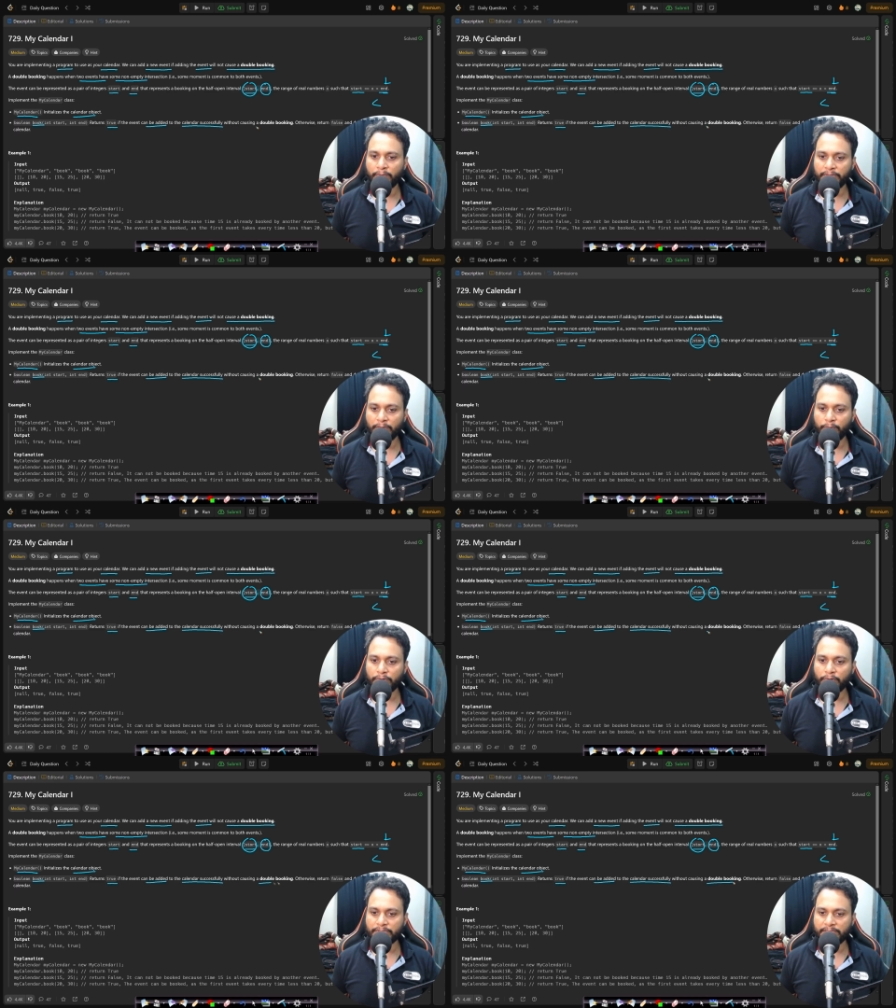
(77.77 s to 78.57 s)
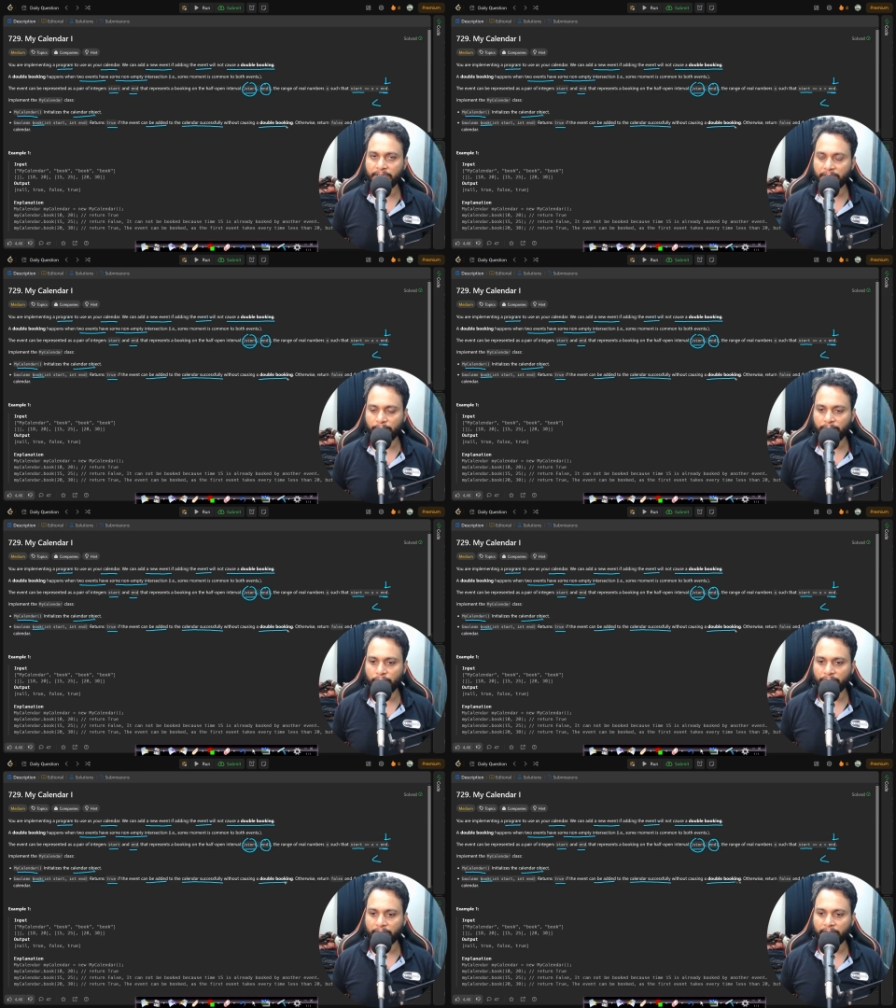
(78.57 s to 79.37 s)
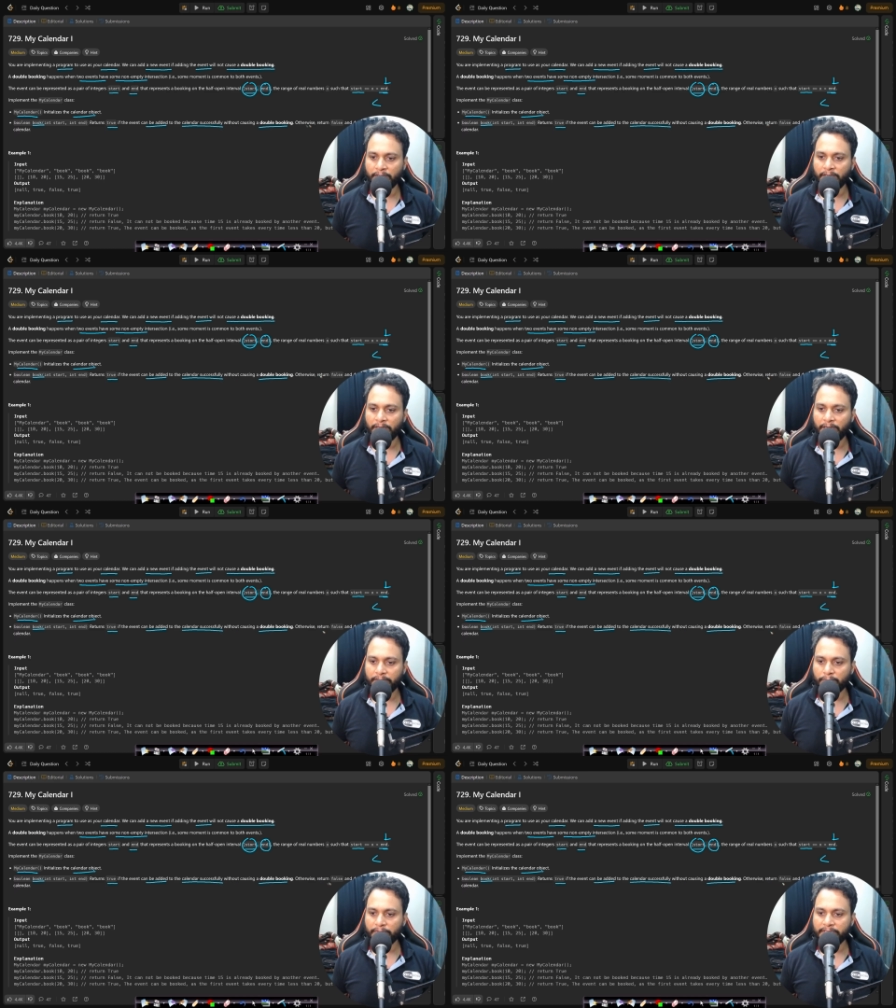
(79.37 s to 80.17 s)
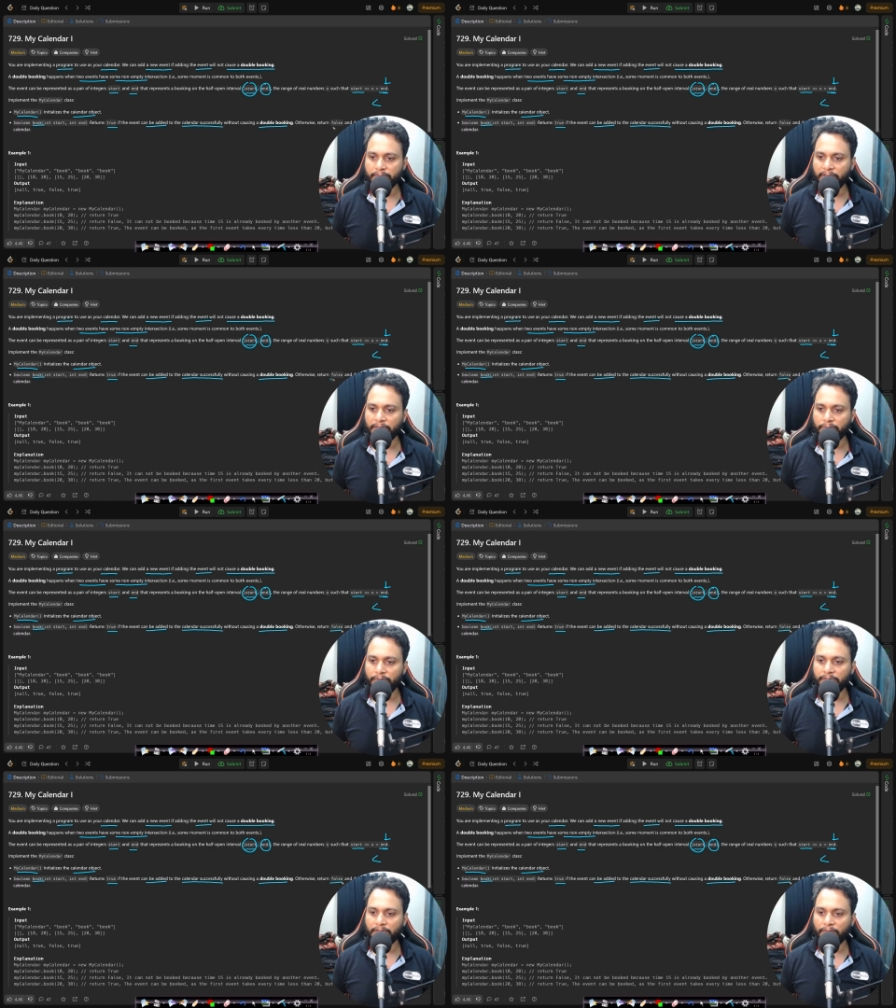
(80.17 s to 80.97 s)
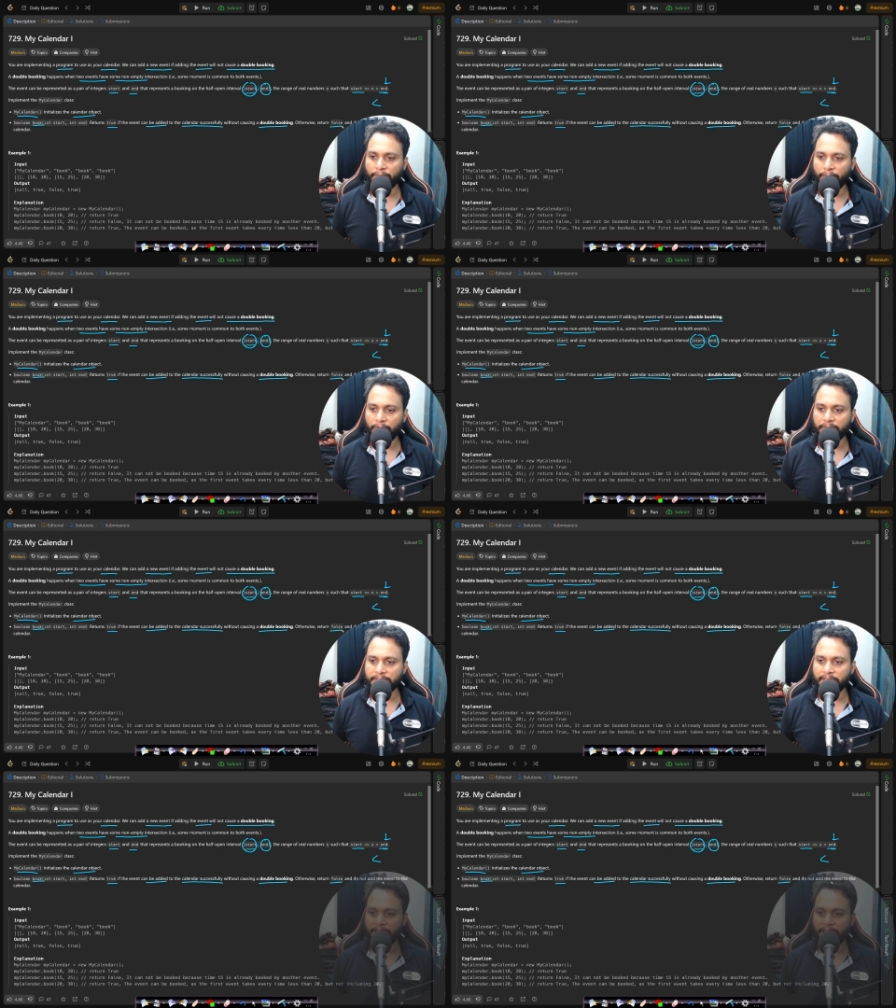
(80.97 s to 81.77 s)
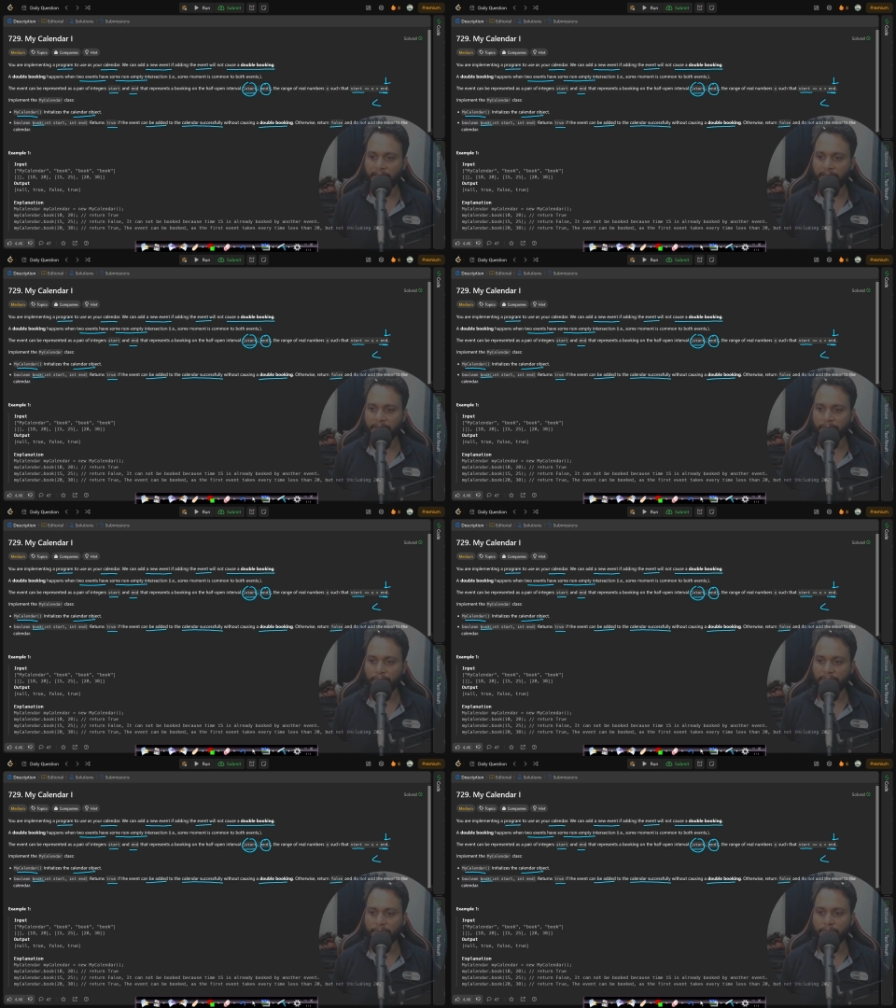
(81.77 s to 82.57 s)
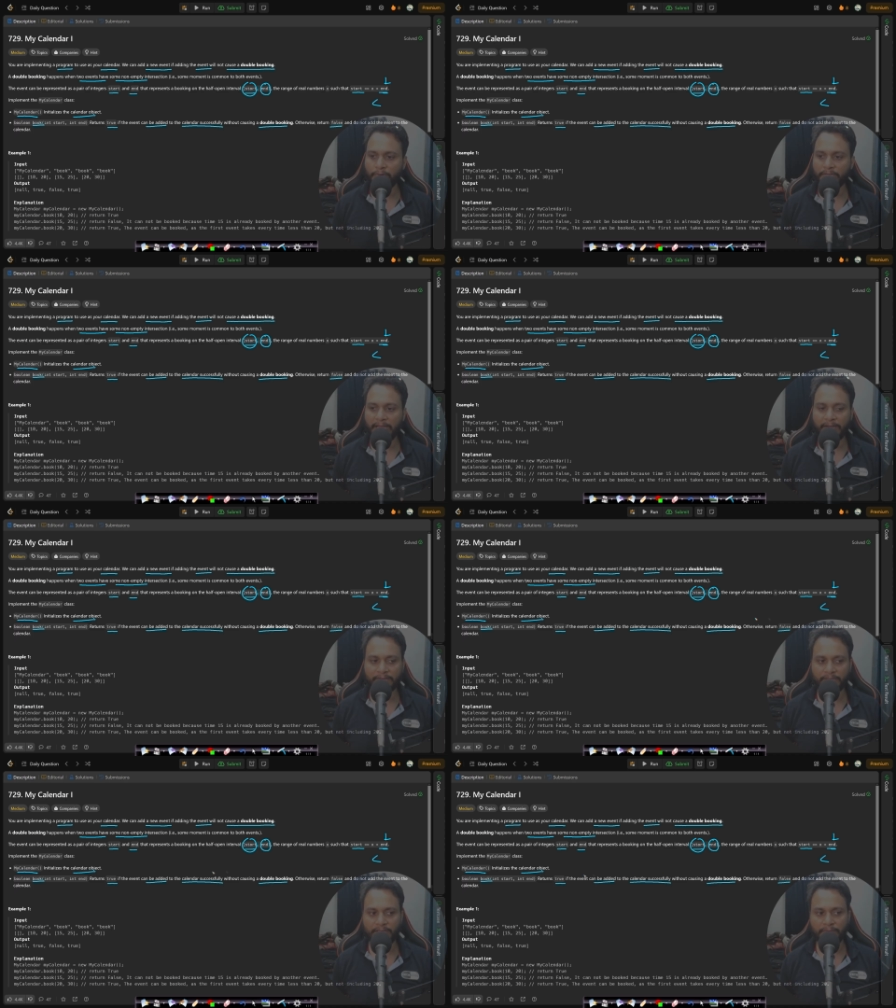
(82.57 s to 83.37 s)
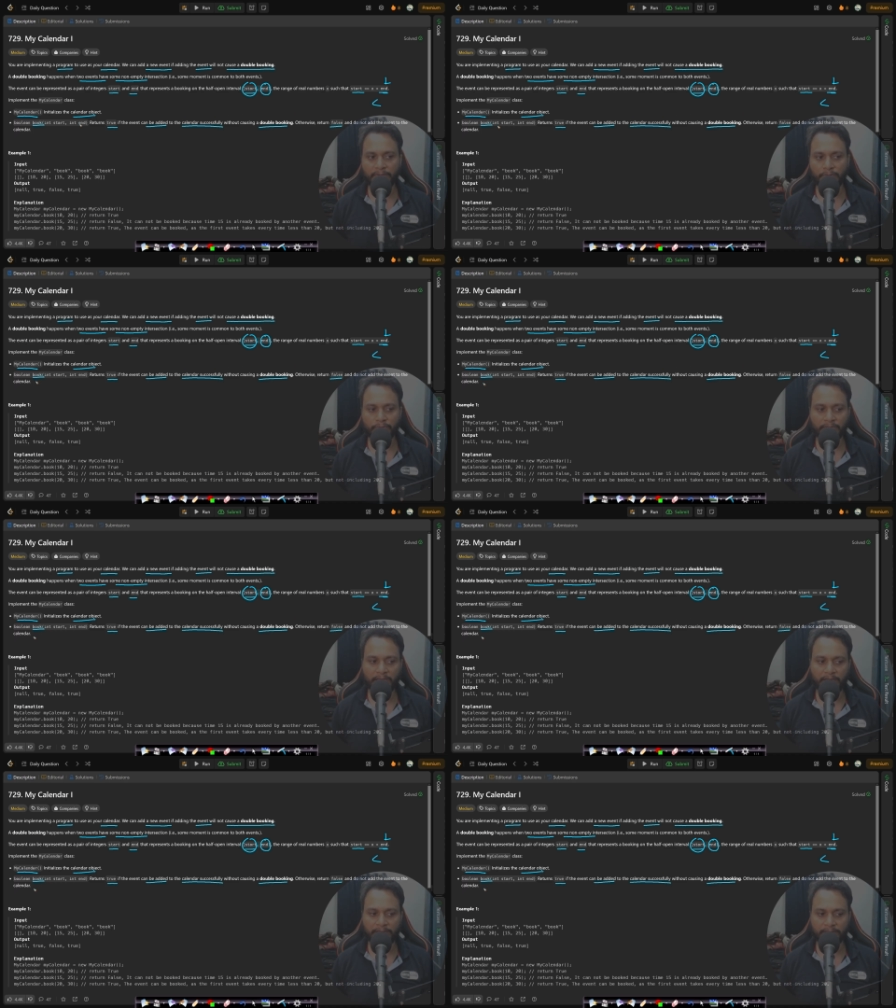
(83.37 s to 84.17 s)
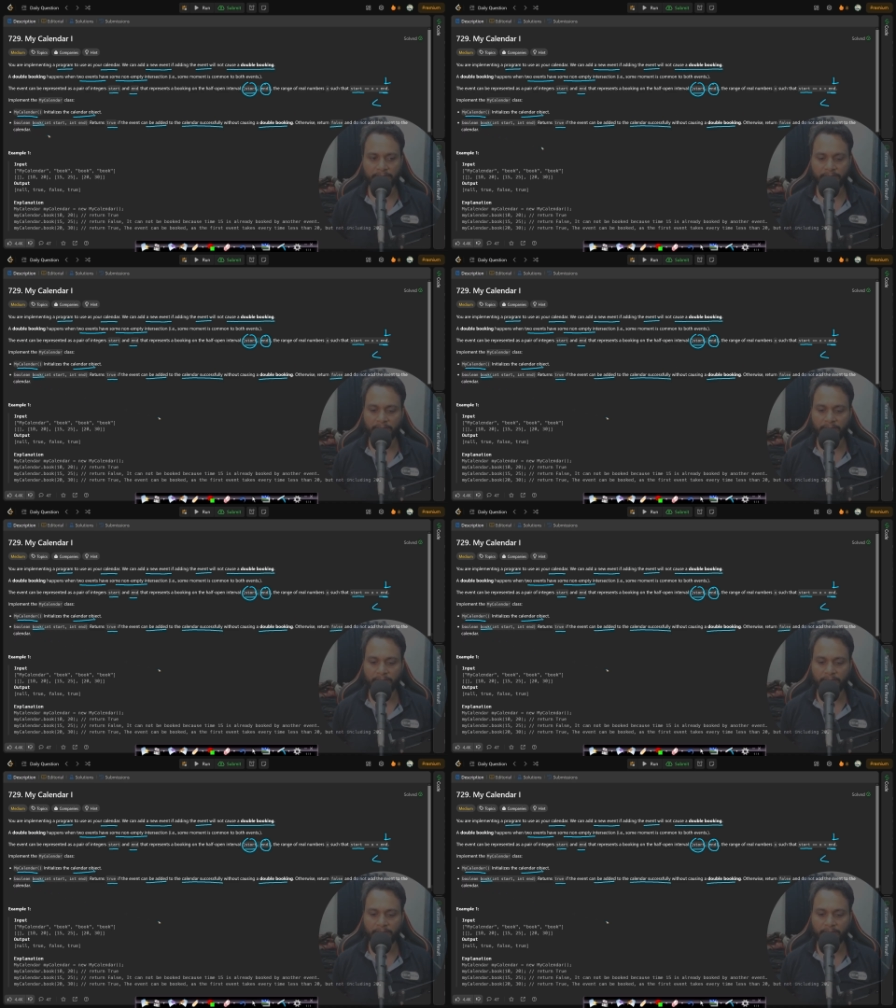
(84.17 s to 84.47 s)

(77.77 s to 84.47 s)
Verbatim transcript: without causing a double booking otherwise we need to return false and we do not add the event to the calendar